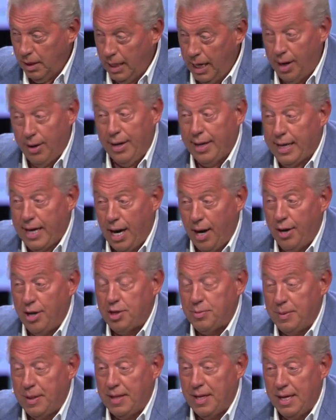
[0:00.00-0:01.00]
Harry
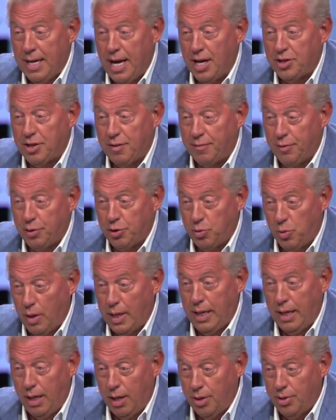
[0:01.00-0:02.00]
Carey's been the announcer for
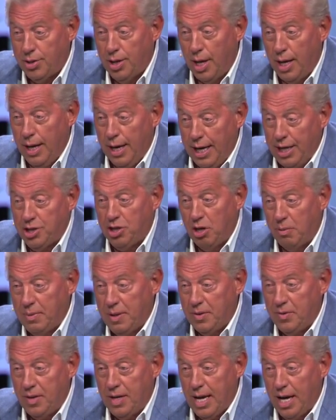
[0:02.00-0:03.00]
20 years. He's going to
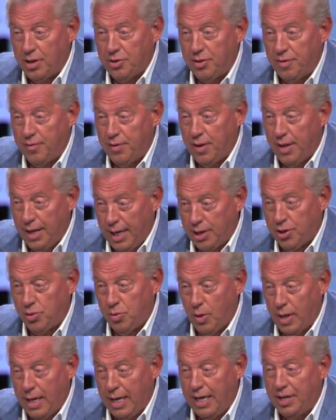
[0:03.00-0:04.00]
be the announcer for the next
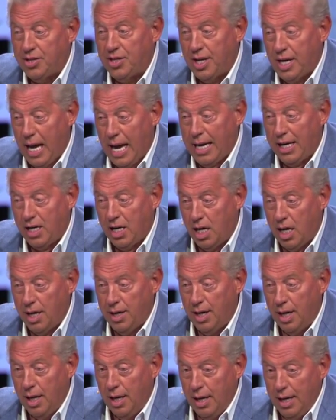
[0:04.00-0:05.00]
20. He's an
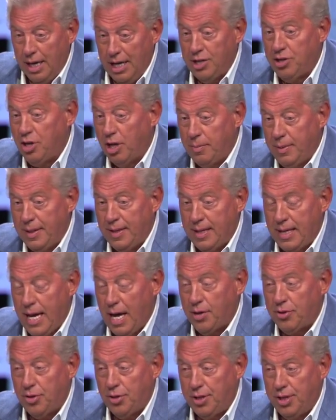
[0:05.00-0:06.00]
icon. He's going to be the
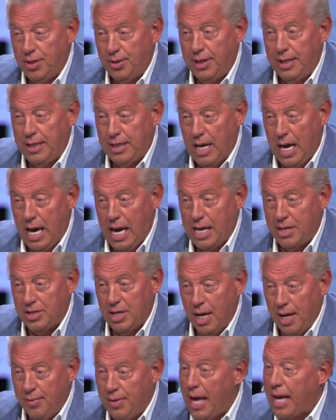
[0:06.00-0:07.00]
announcer till he dies.
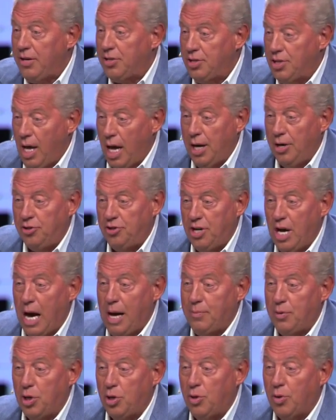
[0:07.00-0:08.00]
That is not a
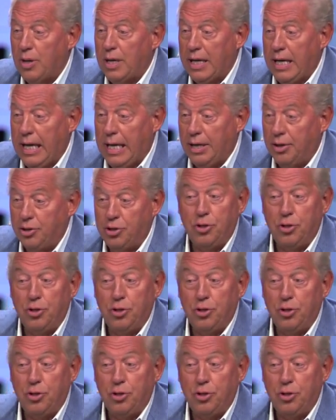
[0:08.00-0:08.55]
job you're going to get.